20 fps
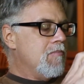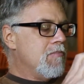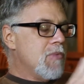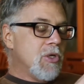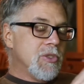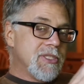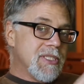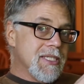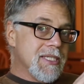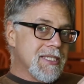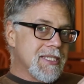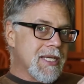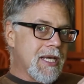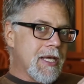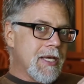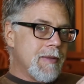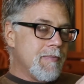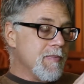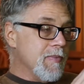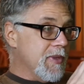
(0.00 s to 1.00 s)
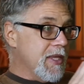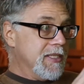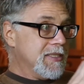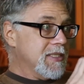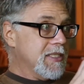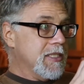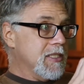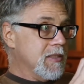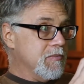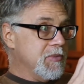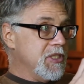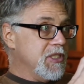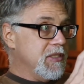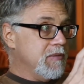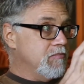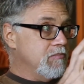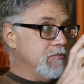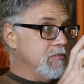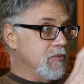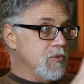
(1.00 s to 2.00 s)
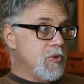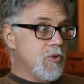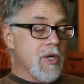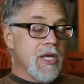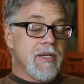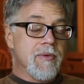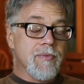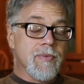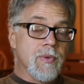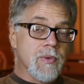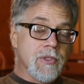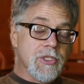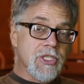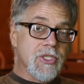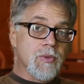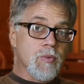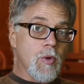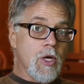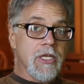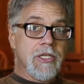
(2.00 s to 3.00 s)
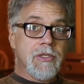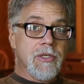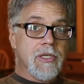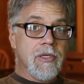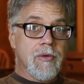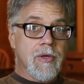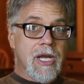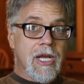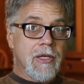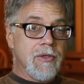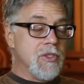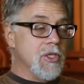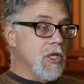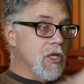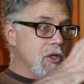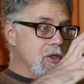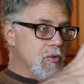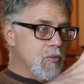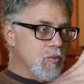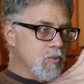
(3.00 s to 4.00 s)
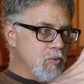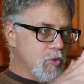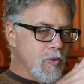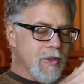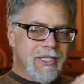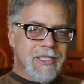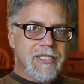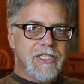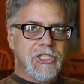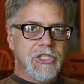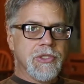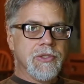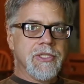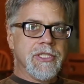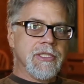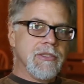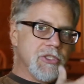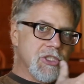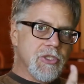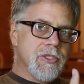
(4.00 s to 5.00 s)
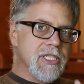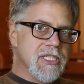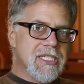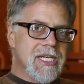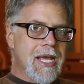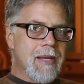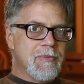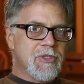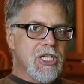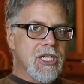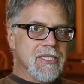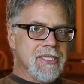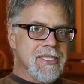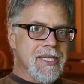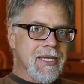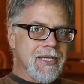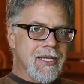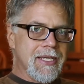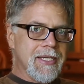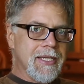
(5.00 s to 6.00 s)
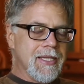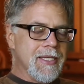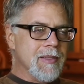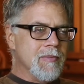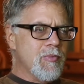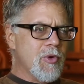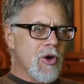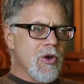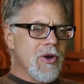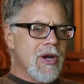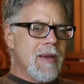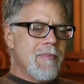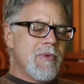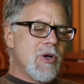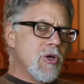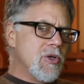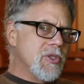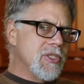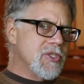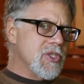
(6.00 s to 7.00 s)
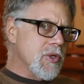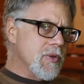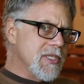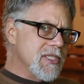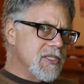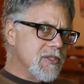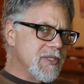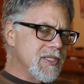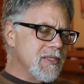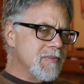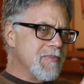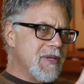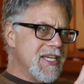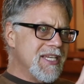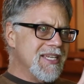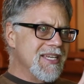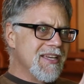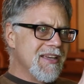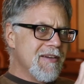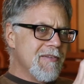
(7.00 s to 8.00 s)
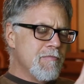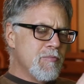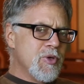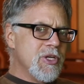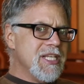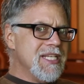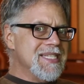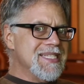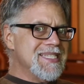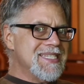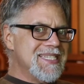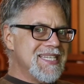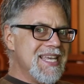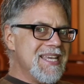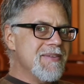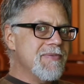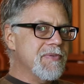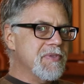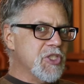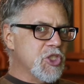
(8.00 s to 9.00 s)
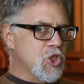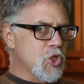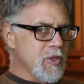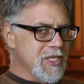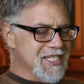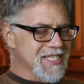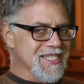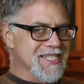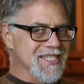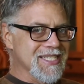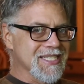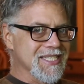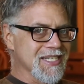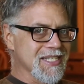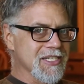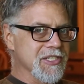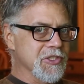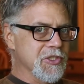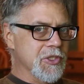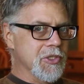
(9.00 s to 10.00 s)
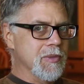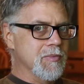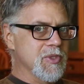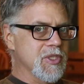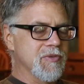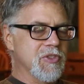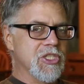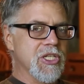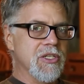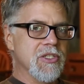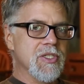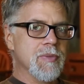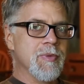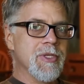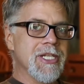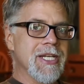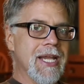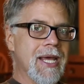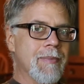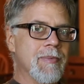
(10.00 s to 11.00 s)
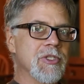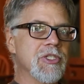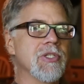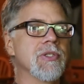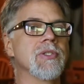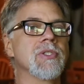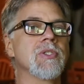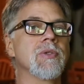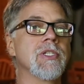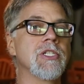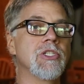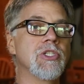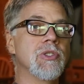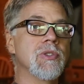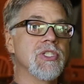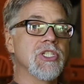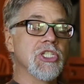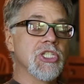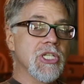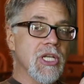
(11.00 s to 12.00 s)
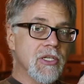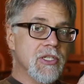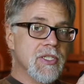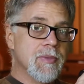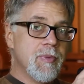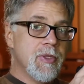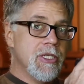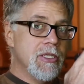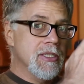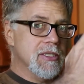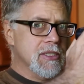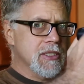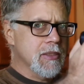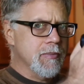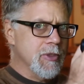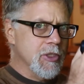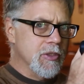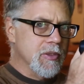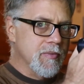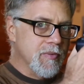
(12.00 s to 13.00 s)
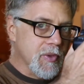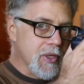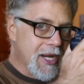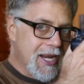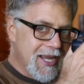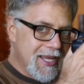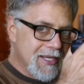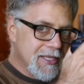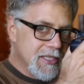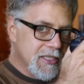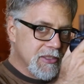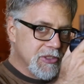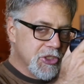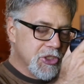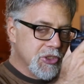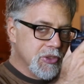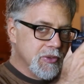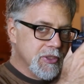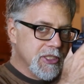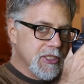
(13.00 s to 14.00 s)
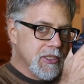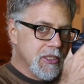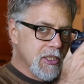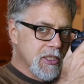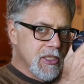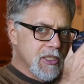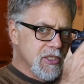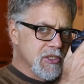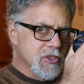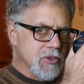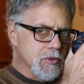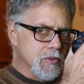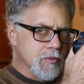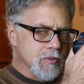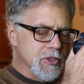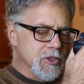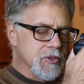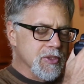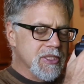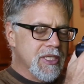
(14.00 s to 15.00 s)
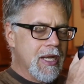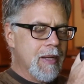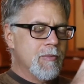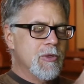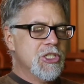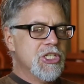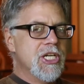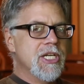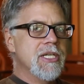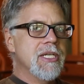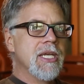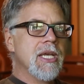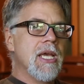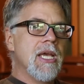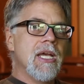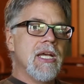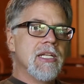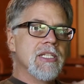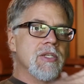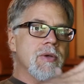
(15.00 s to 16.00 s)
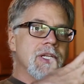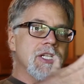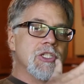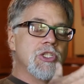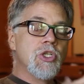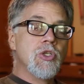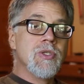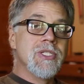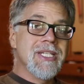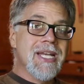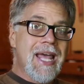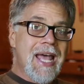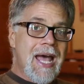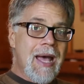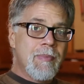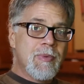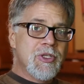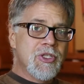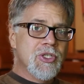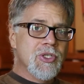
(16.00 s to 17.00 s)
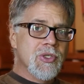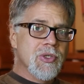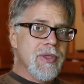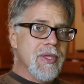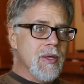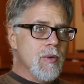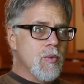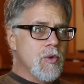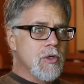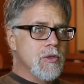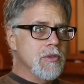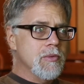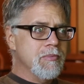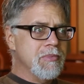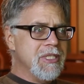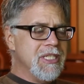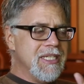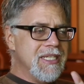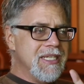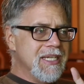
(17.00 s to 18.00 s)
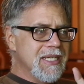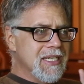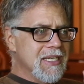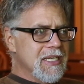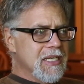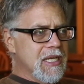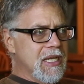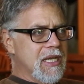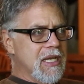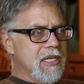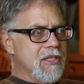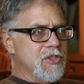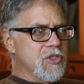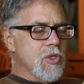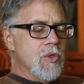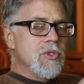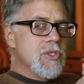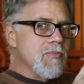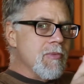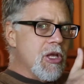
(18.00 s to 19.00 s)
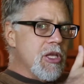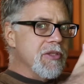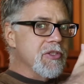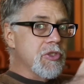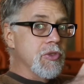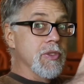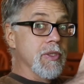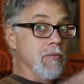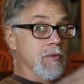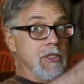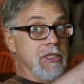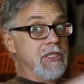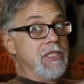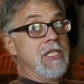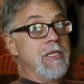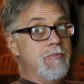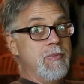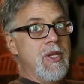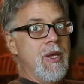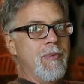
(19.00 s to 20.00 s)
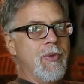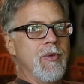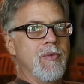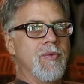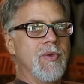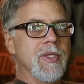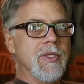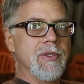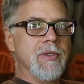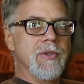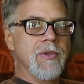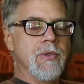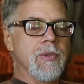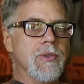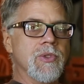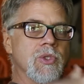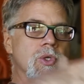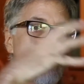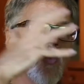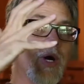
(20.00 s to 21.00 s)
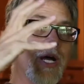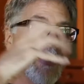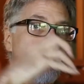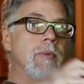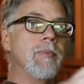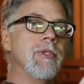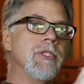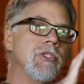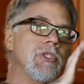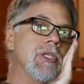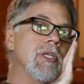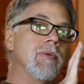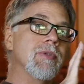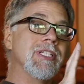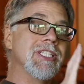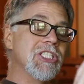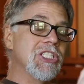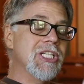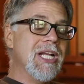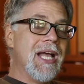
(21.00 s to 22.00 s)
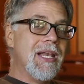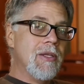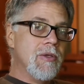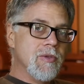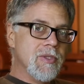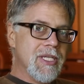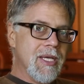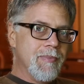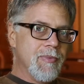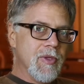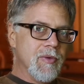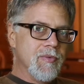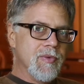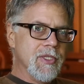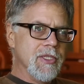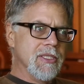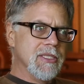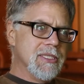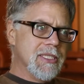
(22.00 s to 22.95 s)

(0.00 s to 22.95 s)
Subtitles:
Most of the time, that's going to be great for just wandering around, quickly shooting snapshots, that kind of thing. Program mode is always going to make pretty safe choices in terms of shutter speed and aperture. It's going to choose a shutter speed that's going to be good for handheld shooting to reduce camera shake. It's going to choose an aperture that won't be so small that you get really deep depth of field or so wide open that you get really shallow depth of field.